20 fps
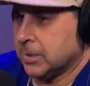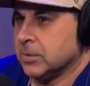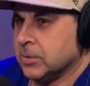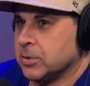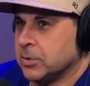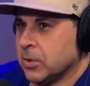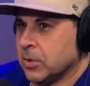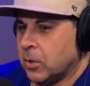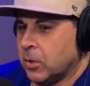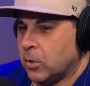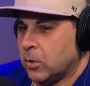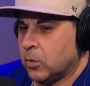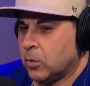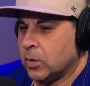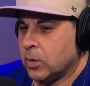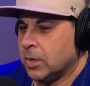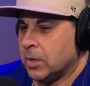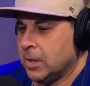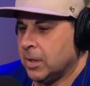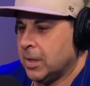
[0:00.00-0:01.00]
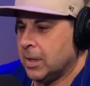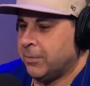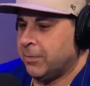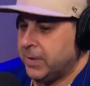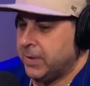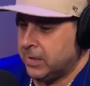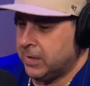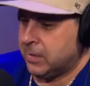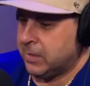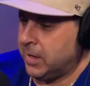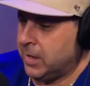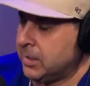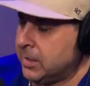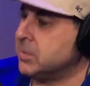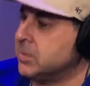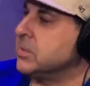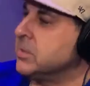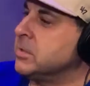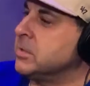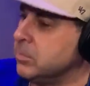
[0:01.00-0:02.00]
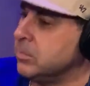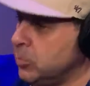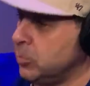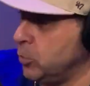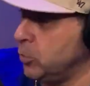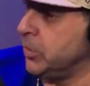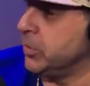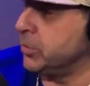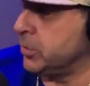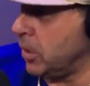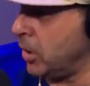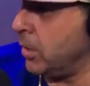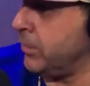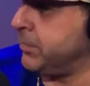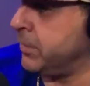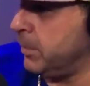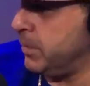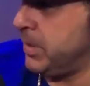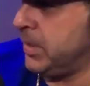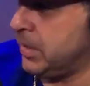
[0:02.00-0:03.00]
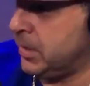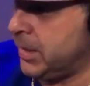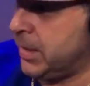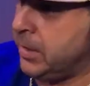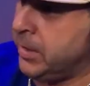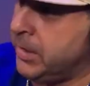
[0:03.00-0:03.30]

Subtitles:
So if he thinks you deserve to be in there,